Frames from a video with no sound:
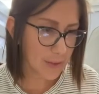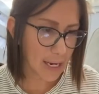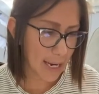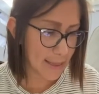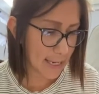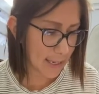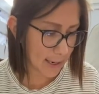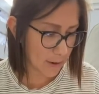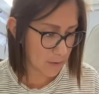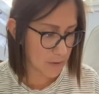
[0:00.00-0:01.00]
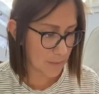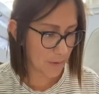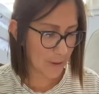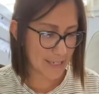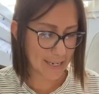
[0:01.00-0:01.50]
And then I also am
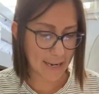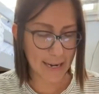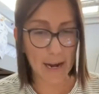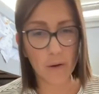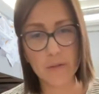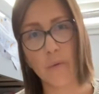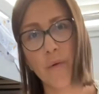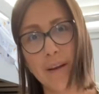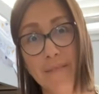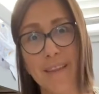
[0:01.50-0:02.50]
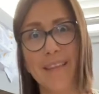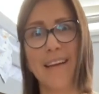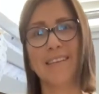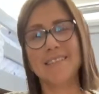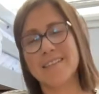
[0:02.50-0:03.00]
going to cut out, so one of the
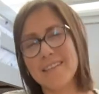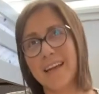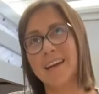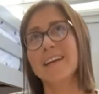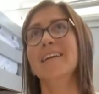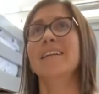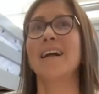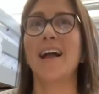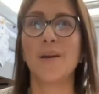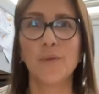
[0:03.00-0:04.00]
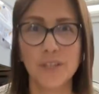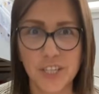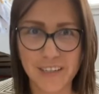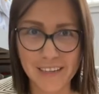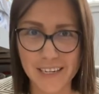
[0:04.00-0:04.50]
things that I will
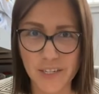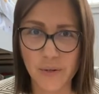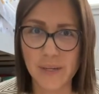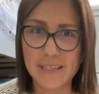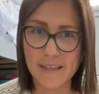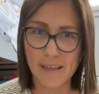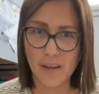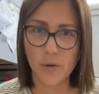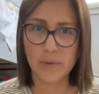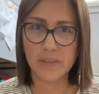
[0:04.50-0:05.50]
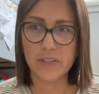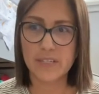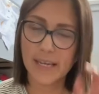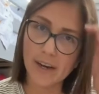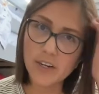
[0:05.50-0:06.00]
share a link to is the Thinker Builder's
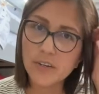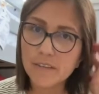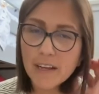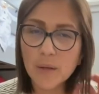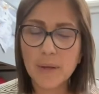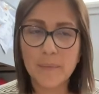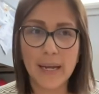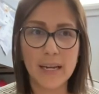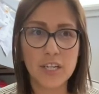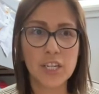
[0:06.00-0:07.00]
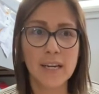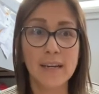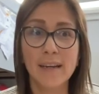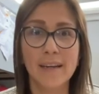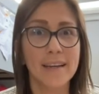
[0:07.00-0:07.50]
character development page.
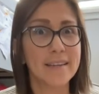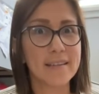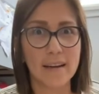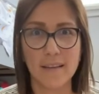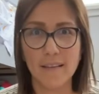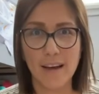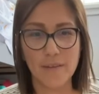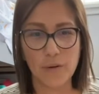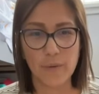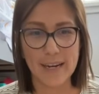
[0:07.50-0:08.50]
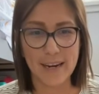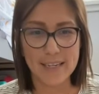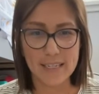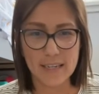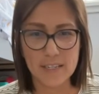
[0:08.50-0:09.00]
He's got a lot of great
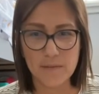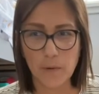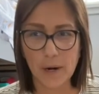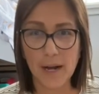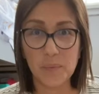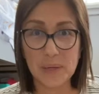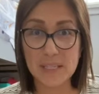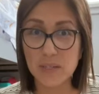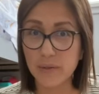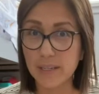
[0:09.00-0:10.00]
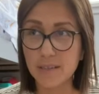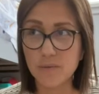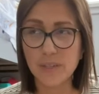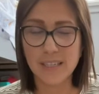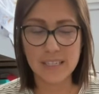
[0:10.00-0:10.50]
ideas for helping students
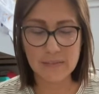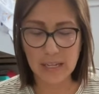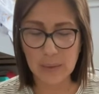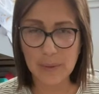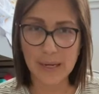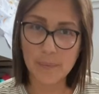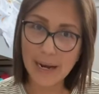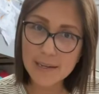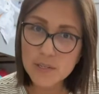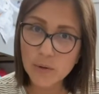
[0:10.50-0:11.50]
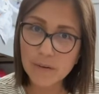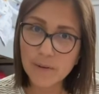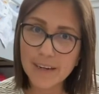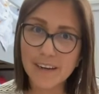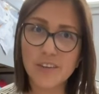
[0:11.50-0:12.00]
really develop like a backstory
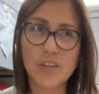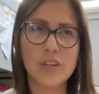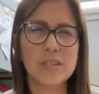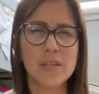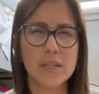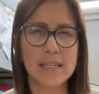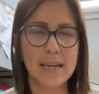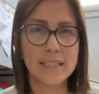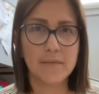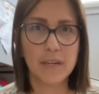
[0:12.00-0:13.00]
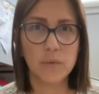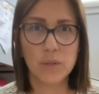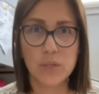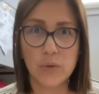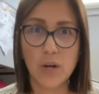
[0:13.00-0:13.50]
for characters. There's an activity we'll
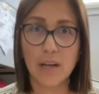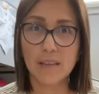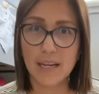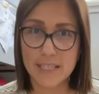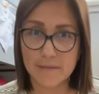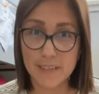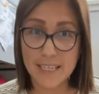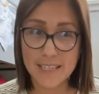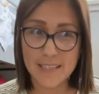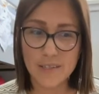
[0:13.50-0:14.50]
do called Lots of Lists,